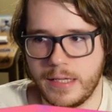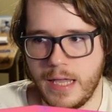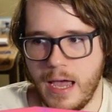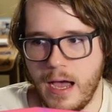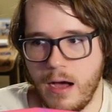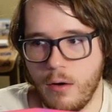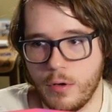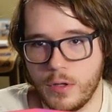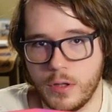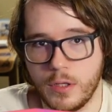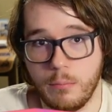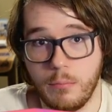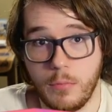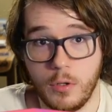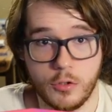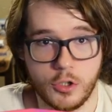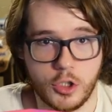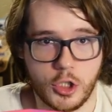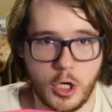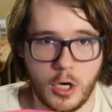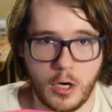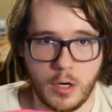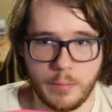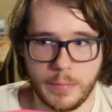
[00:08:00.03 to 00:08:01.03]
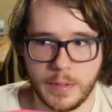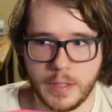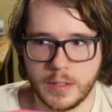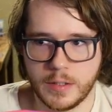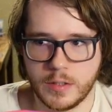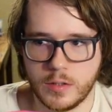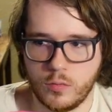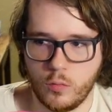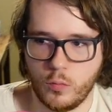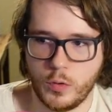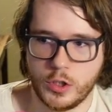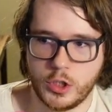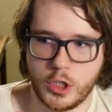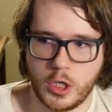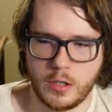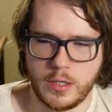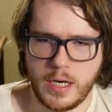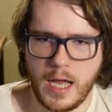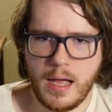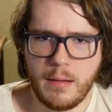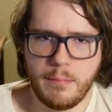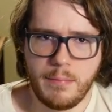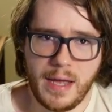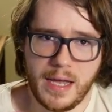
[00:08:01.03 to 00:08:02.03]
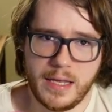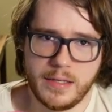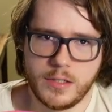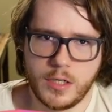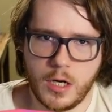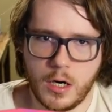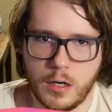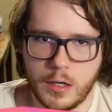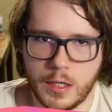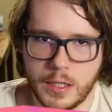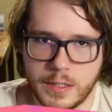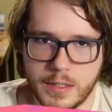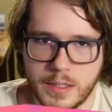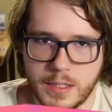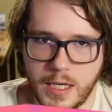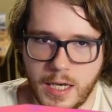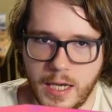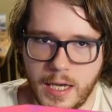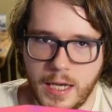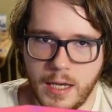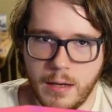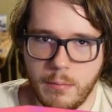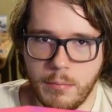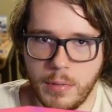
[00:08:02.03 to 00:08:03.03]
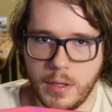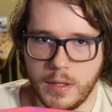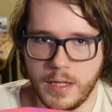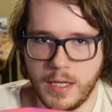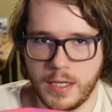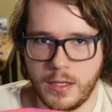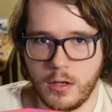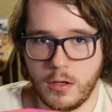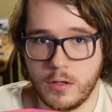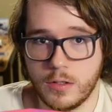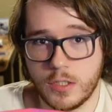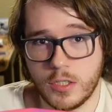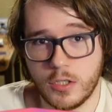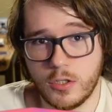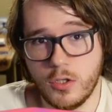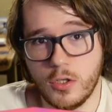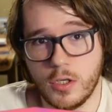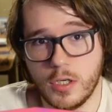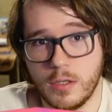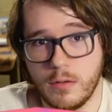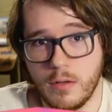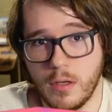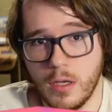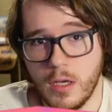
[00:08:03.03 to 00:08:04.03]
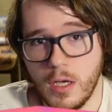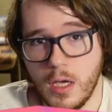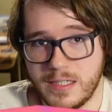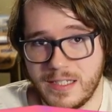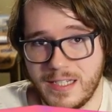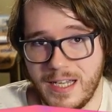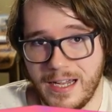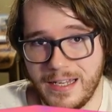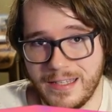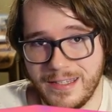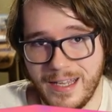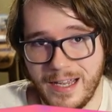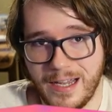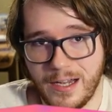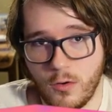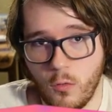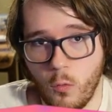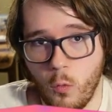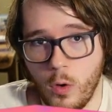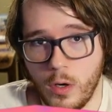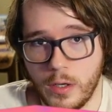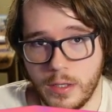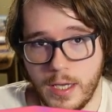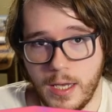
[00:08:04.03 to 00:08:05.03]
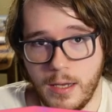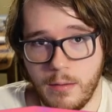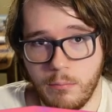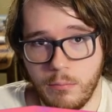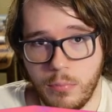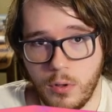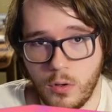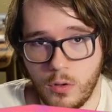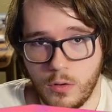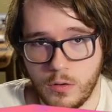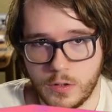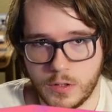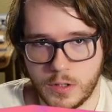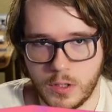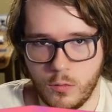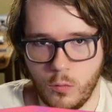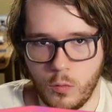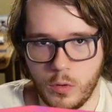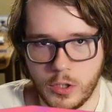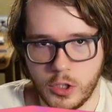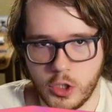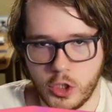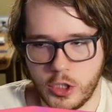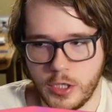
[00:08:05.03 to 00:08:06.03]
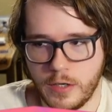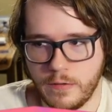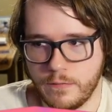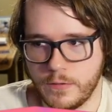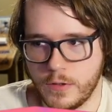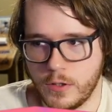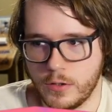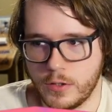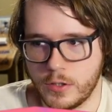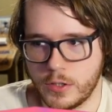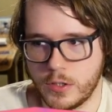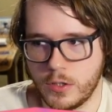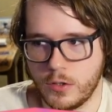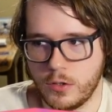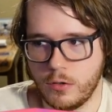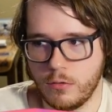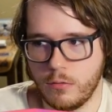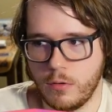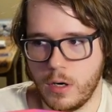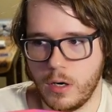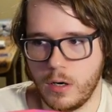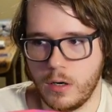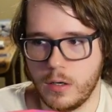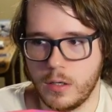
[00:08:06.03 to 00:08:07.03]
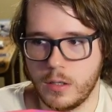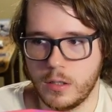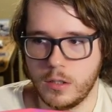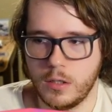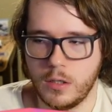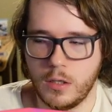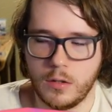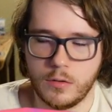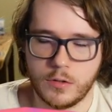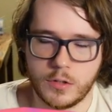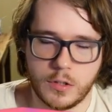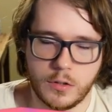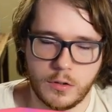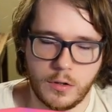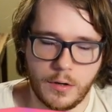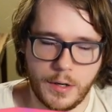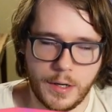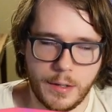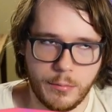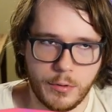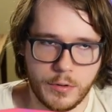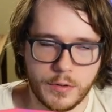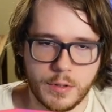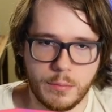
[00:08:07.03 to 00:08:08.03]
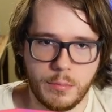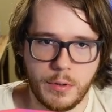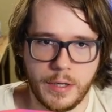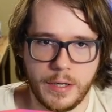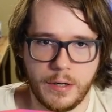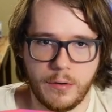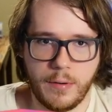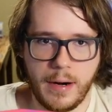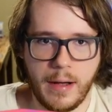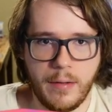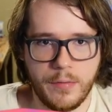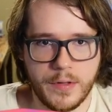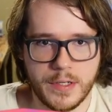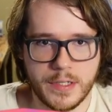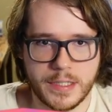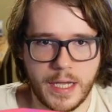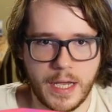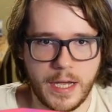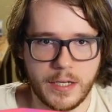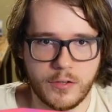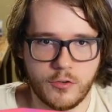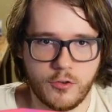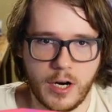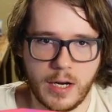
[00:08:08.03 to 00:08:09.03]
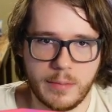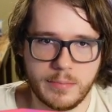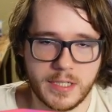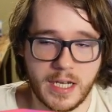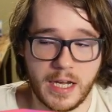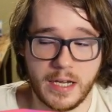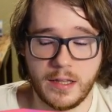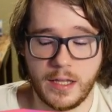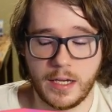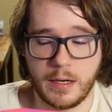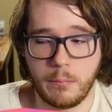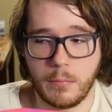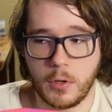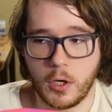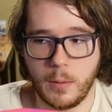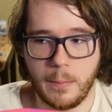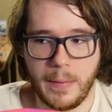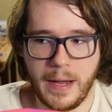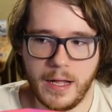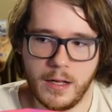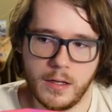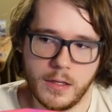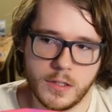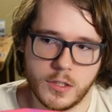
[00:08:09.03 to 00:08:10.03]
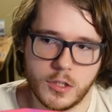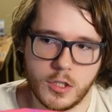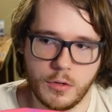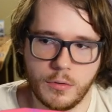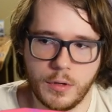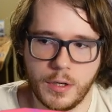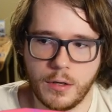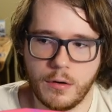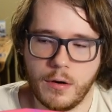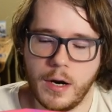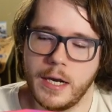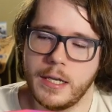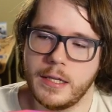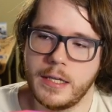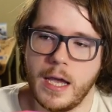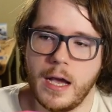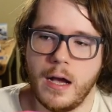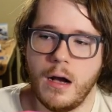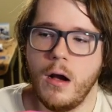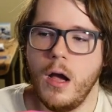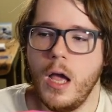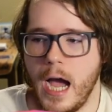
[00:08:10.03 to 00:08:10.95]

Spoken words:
now, and the Mulcharmies, which are not bad targets to hit, but then also you could side deck one Impulse and one Shifter, so you aren't, so you're able to play around these hand traps, kind of like Mermail is doing right now.